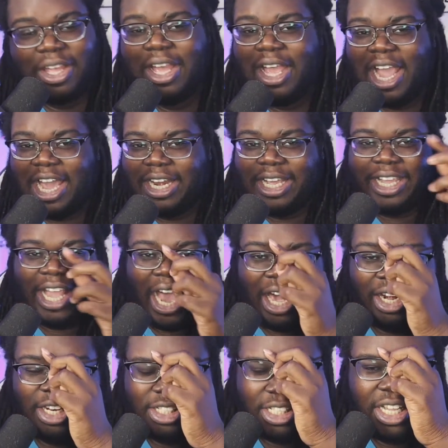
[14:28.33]
And the
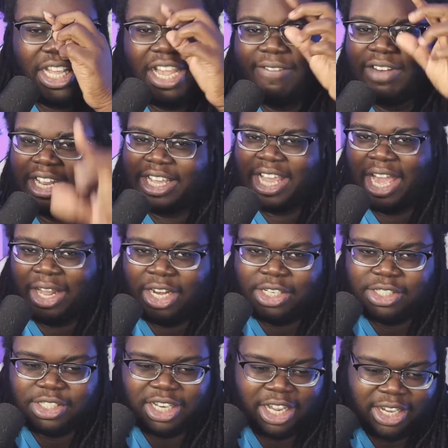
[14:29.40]
cannons,
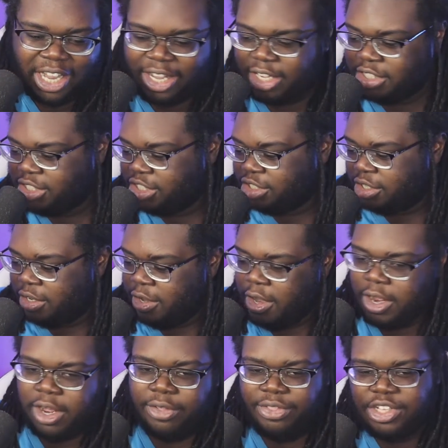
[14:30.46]
like, cause
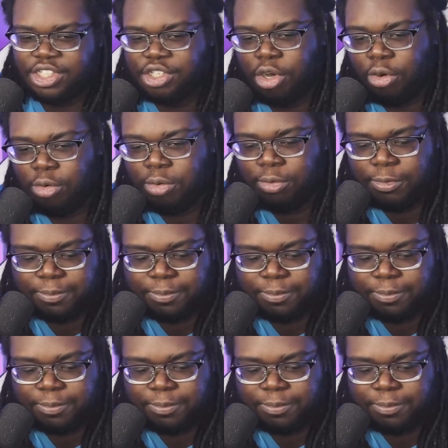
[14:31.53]
this whole